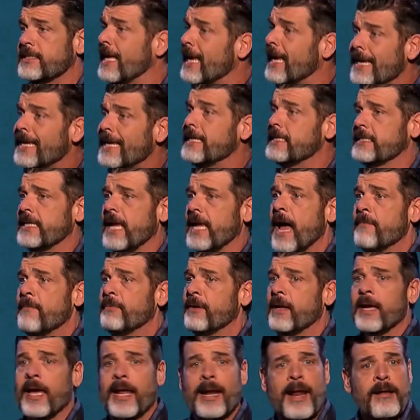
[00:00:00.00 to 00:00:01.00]
thing is
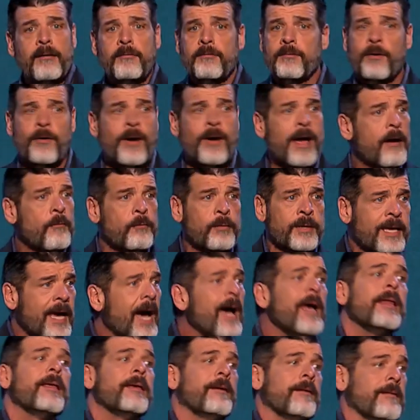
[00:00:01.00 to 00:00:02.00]
happening, and I don't know how we
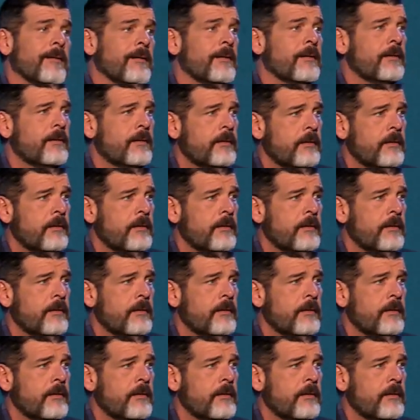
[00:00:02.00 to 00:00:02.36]
got here.